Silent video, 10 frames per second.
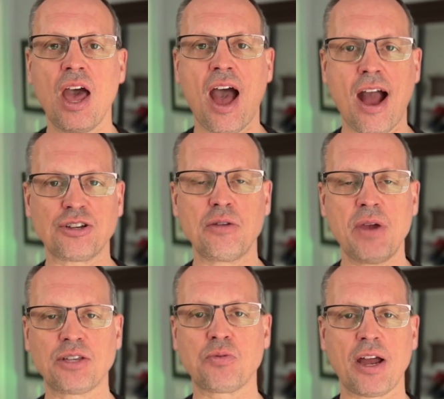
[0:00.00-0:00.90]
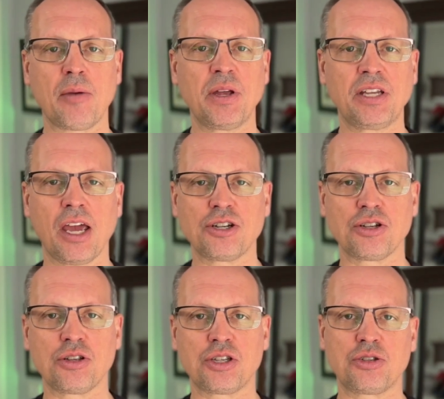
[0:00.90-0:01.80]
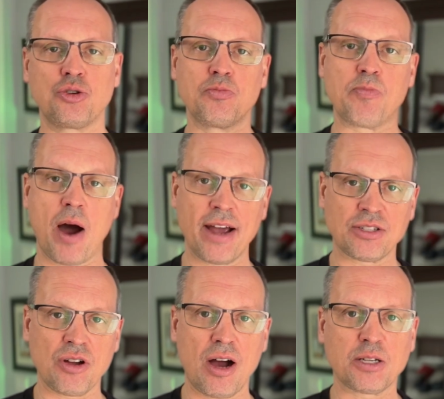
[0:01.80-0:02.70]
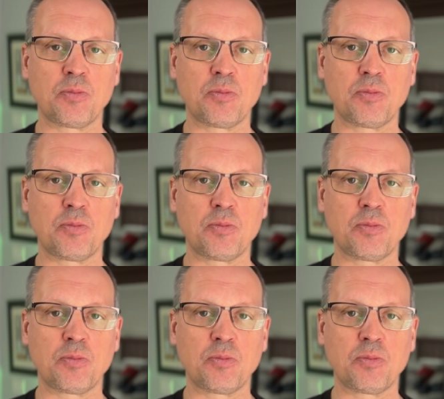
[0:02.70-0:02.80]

actually makes recommendations to buy stocks,